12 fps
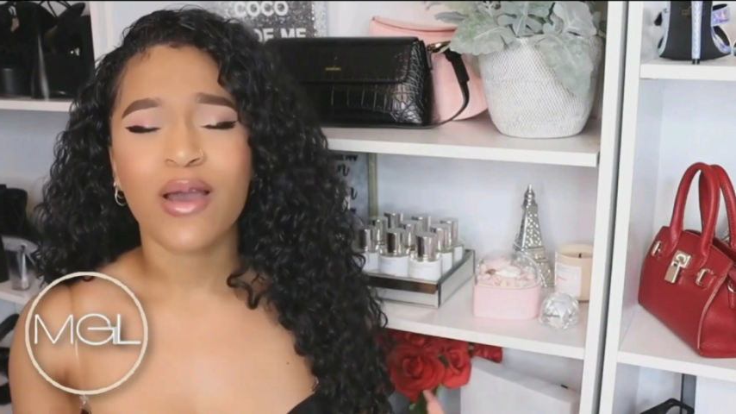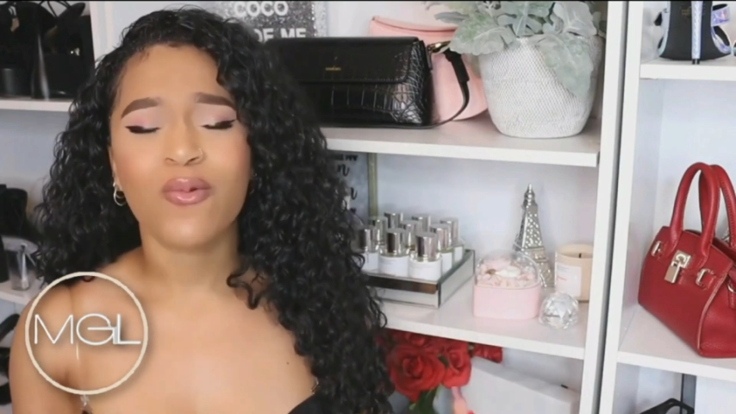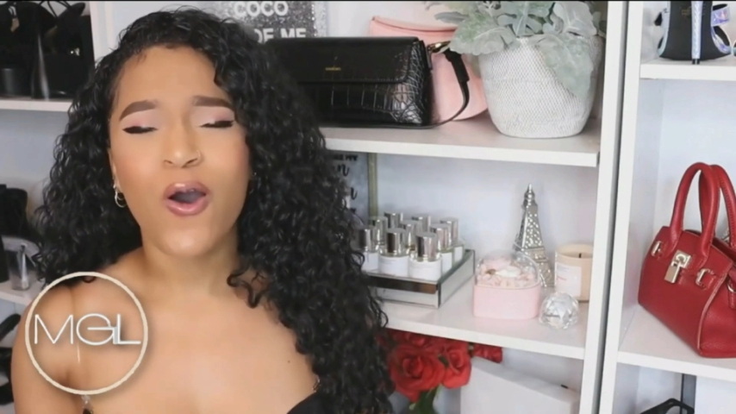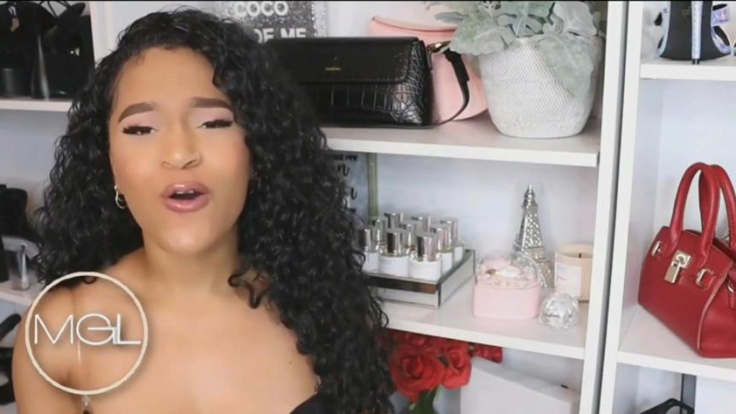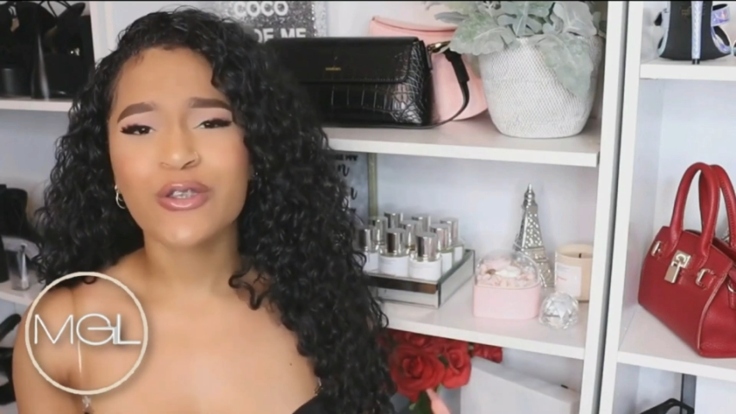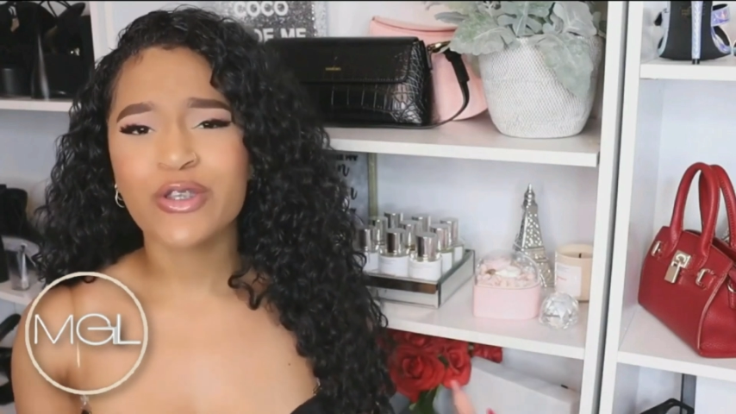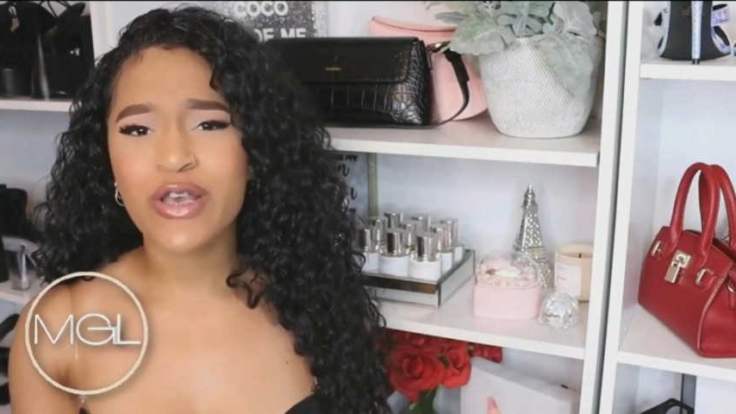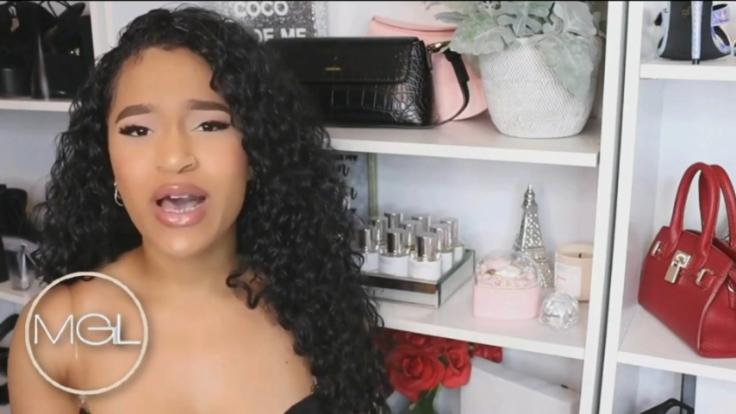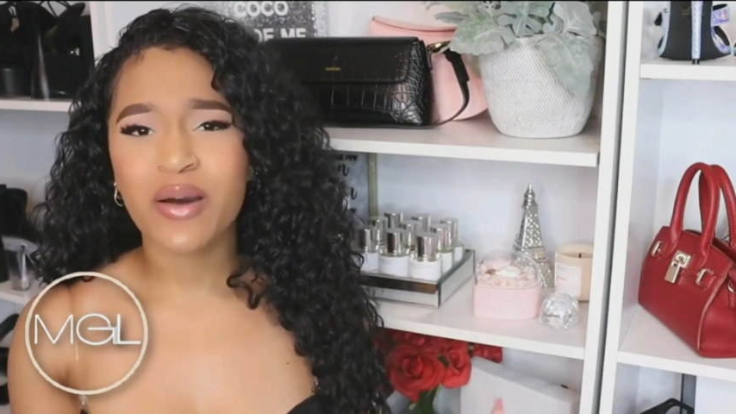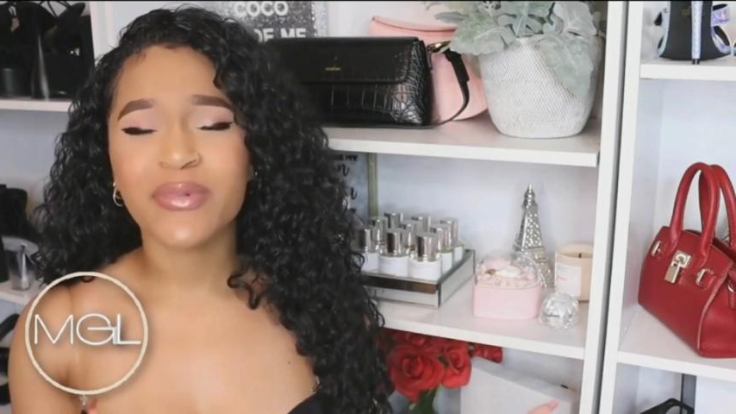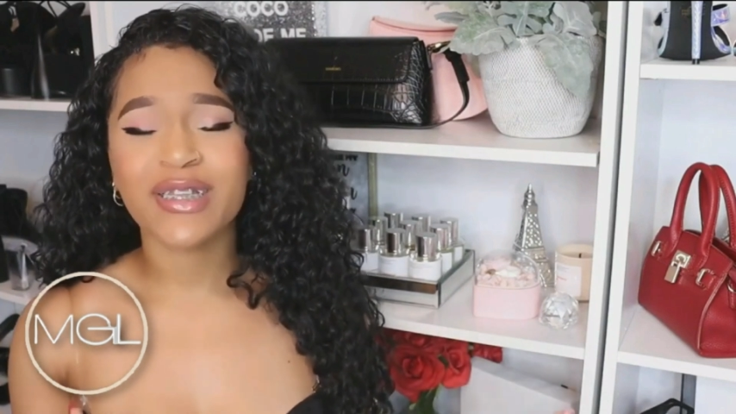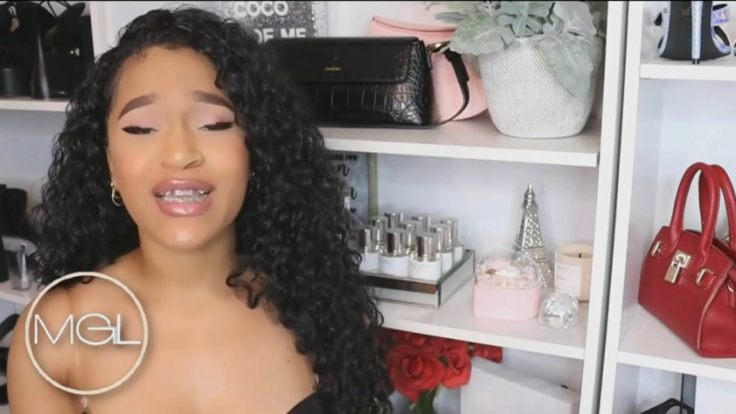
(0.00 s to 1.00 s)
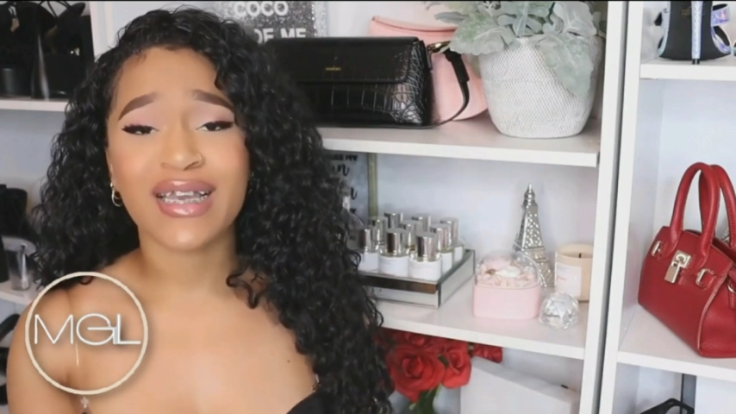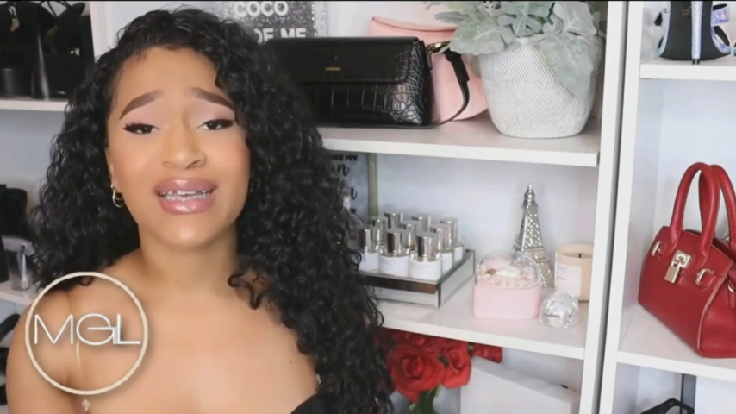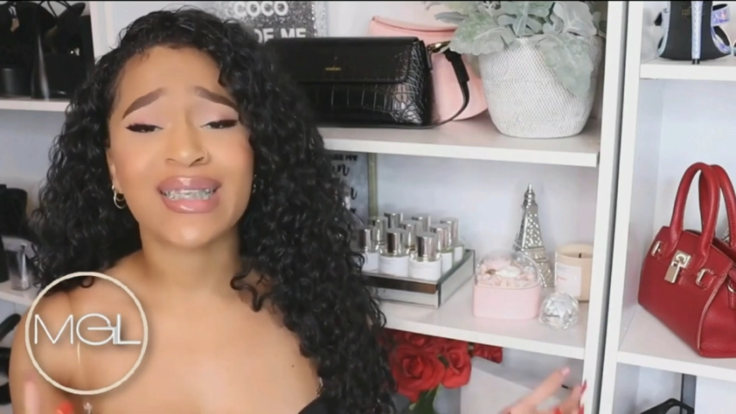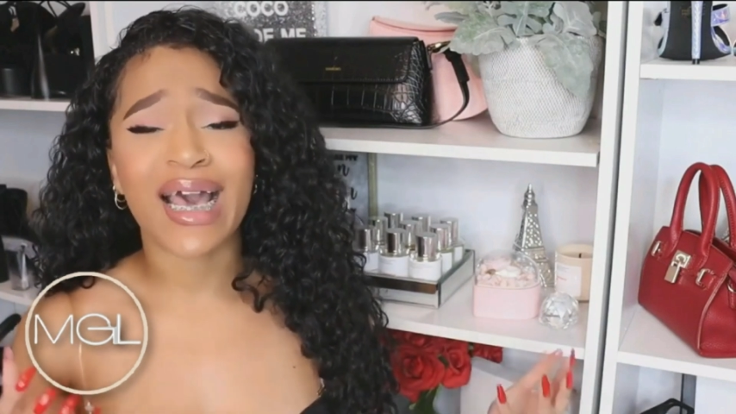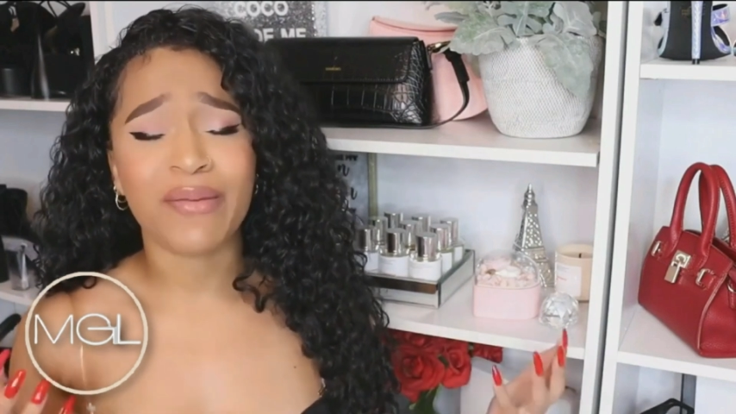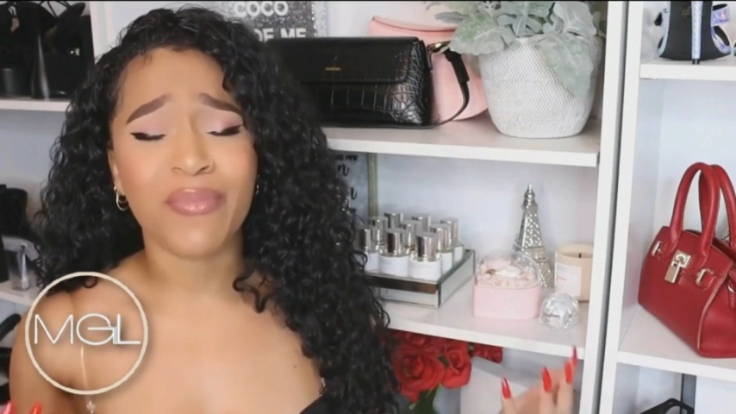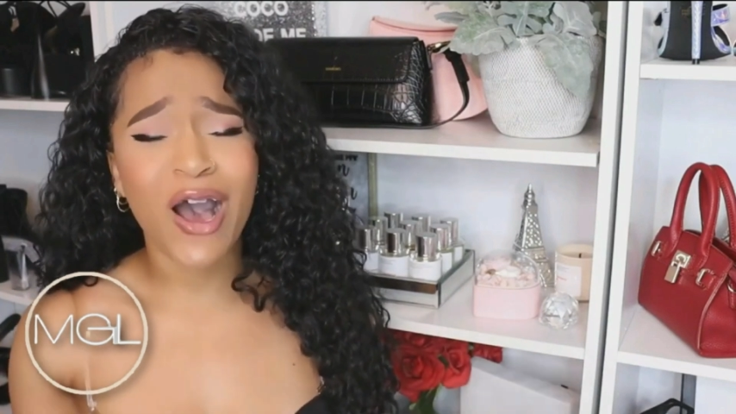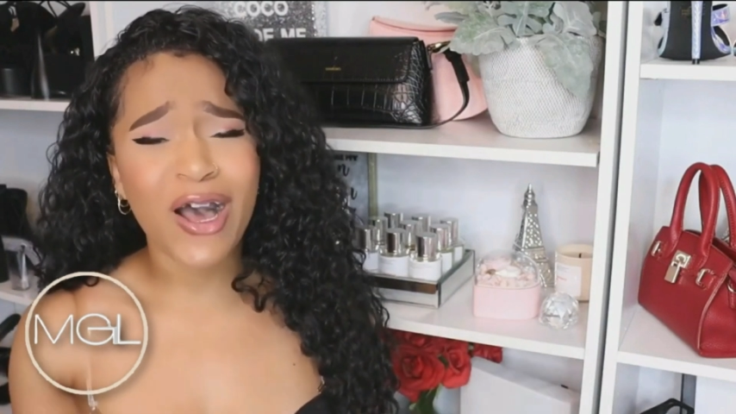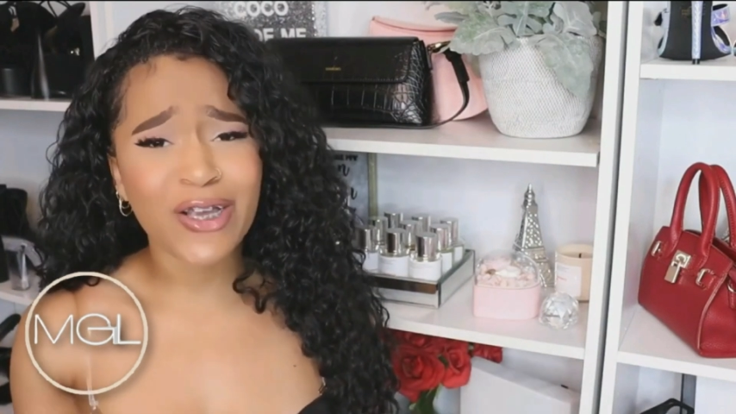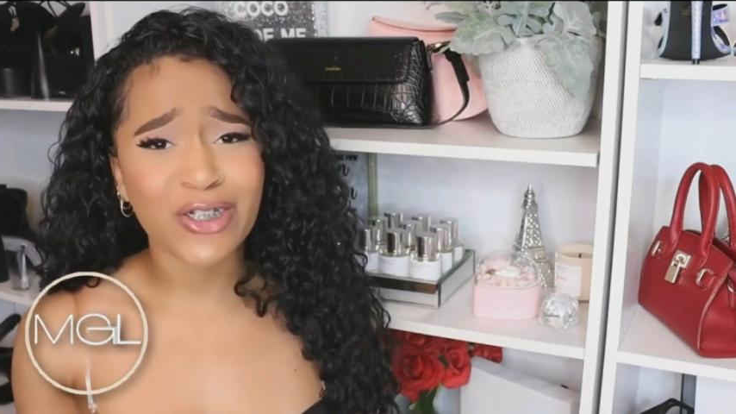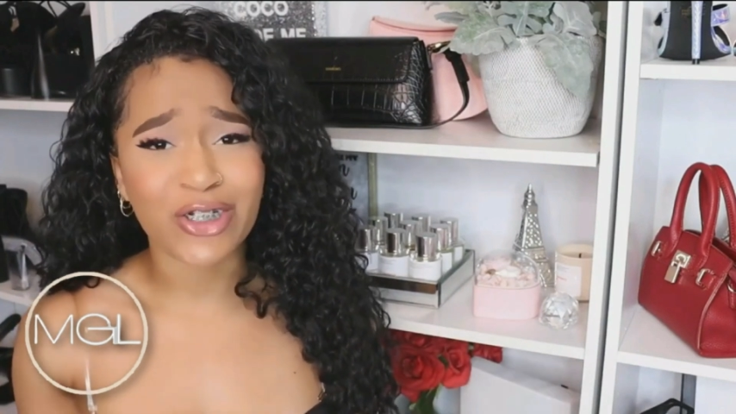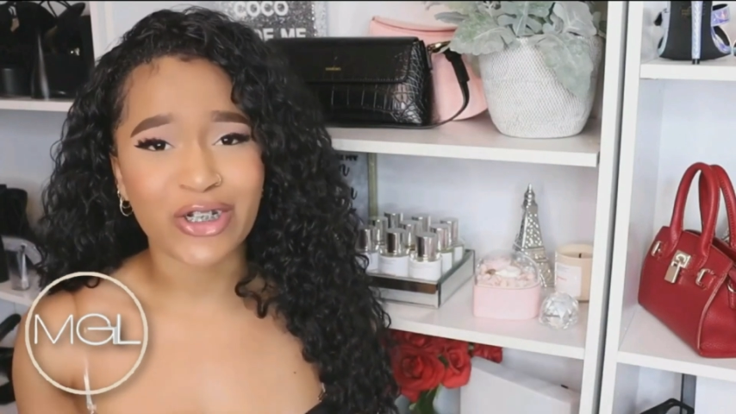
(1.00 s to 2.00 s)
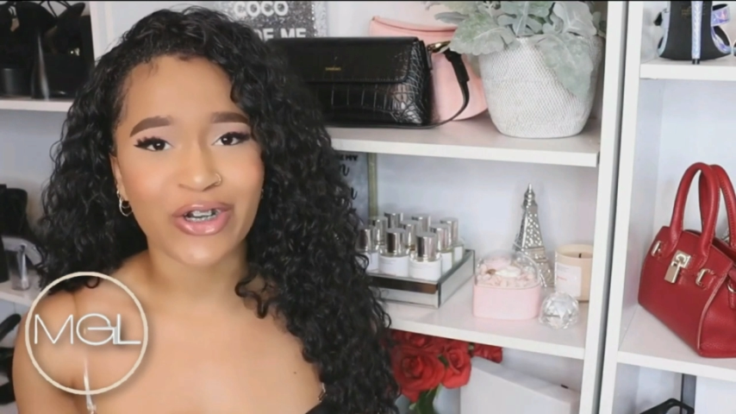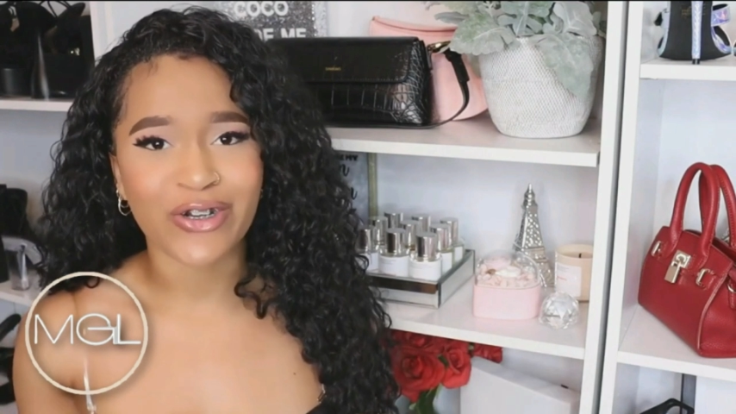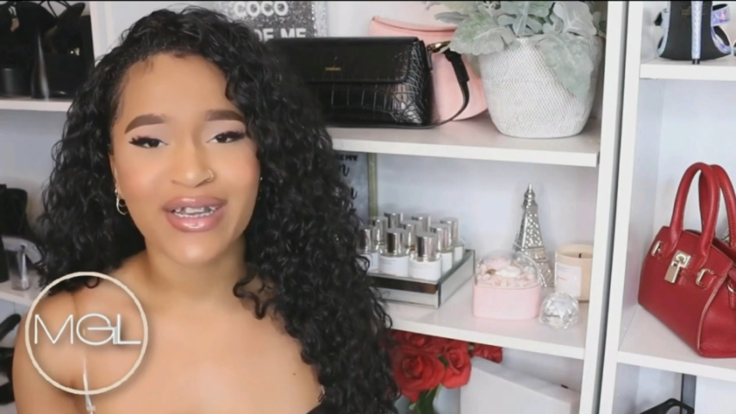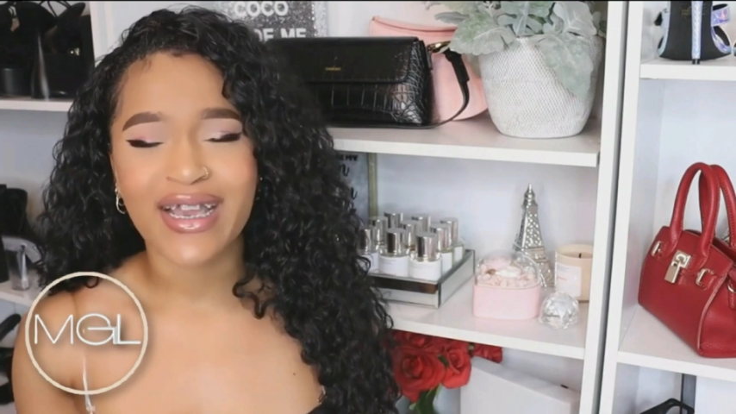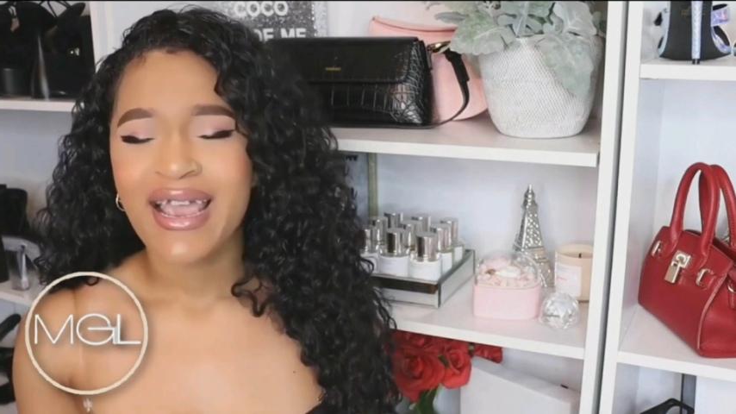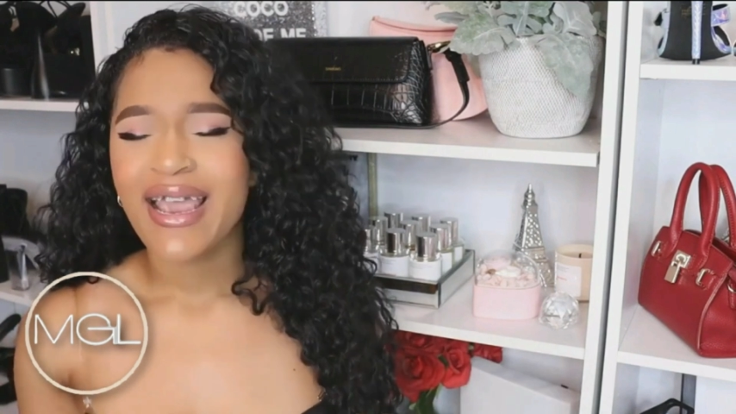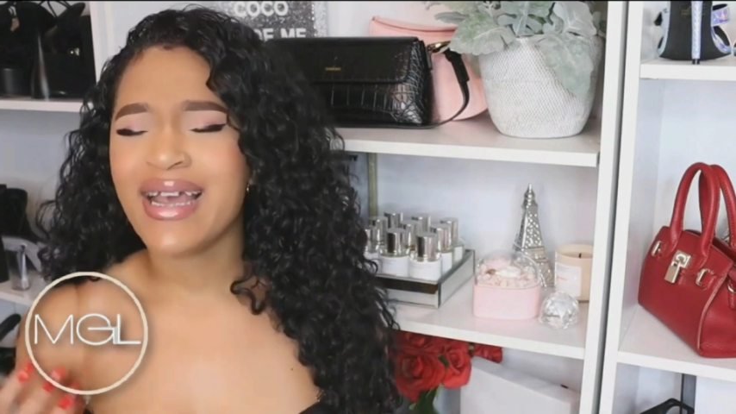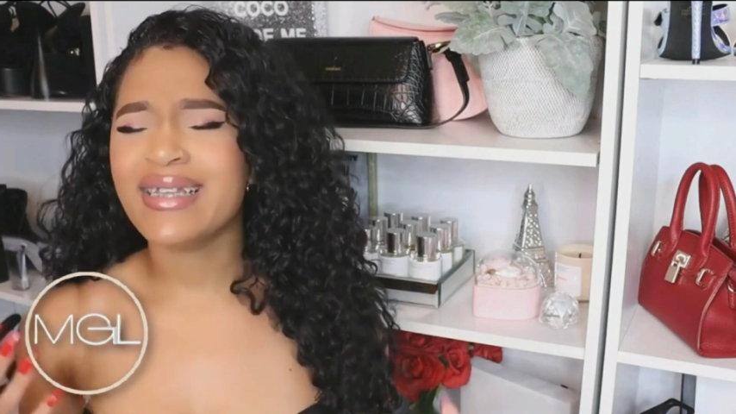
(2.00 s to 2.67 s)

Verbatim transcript: It will also help with things like posture.